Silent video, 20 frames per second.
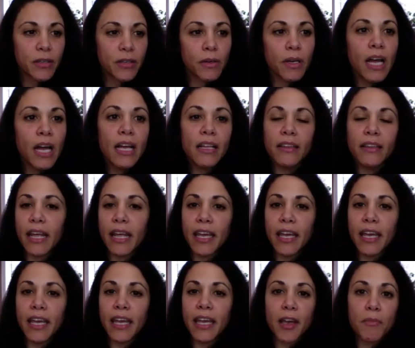So
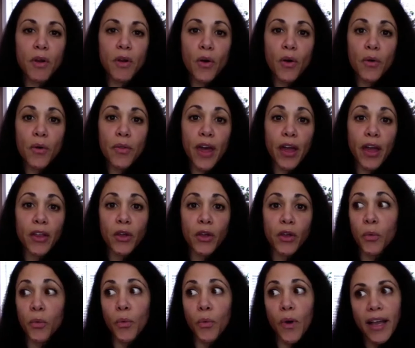letting him know that
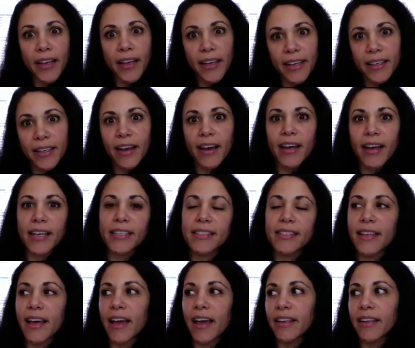you recognize
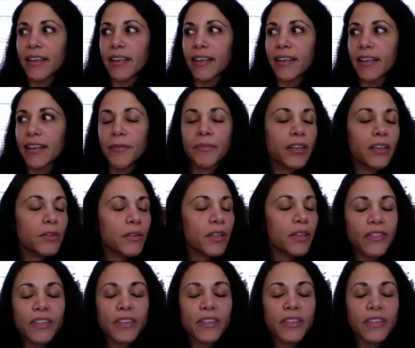that he,
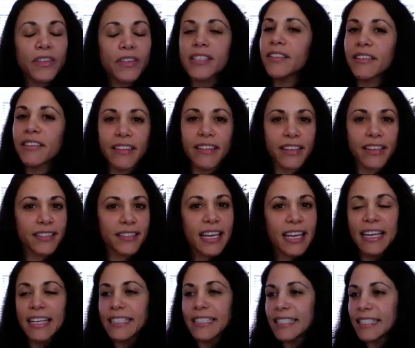even just the little things,
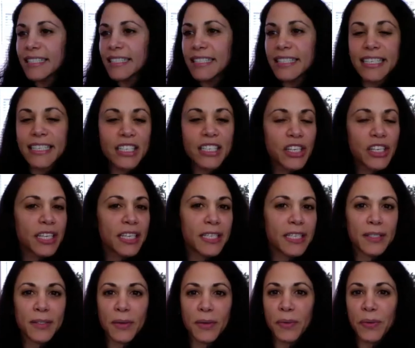did the
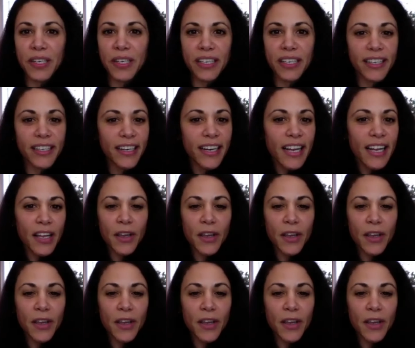dishes or,